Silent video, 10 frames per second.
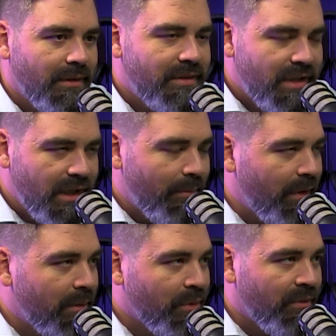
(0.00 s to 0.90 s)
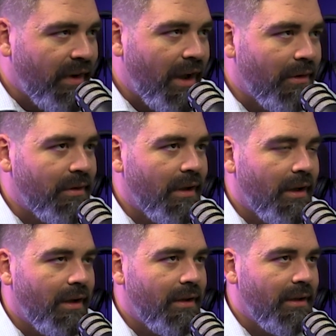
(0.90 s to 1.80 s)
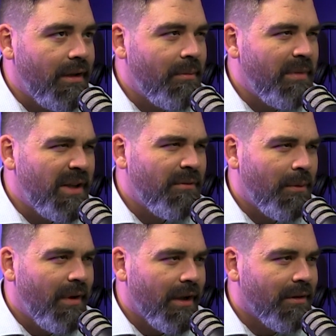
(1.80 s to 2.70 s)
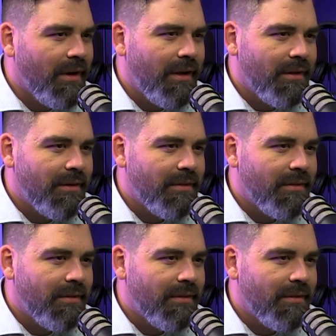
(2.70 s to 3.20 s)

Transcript: Deep and profound in a meaningful way, right?